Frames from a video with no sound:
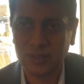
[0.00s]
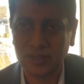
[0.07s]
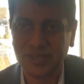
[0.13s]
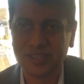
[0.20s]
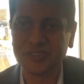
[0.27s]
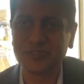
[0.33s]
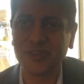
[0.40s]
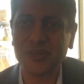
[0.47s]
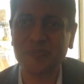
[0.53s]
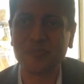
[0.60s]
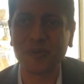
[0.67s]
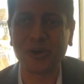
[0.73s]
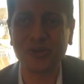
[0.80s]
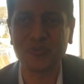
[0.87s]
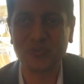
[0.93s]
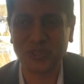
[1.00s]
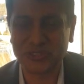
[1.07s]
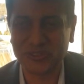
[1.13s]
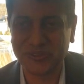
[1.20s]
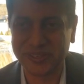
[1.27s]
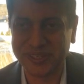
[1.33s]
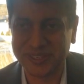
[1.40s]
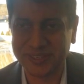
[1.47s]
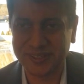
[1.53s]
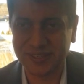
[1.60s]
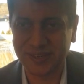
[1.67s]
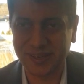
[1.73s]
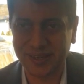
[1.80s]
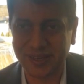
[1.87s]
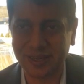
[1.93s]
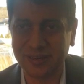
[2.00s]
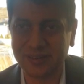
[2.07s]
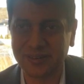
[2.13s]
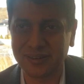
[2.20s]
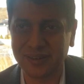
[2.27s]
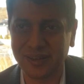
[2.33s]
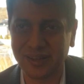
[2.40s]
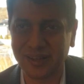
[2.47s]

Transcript: It's very important what you eat, and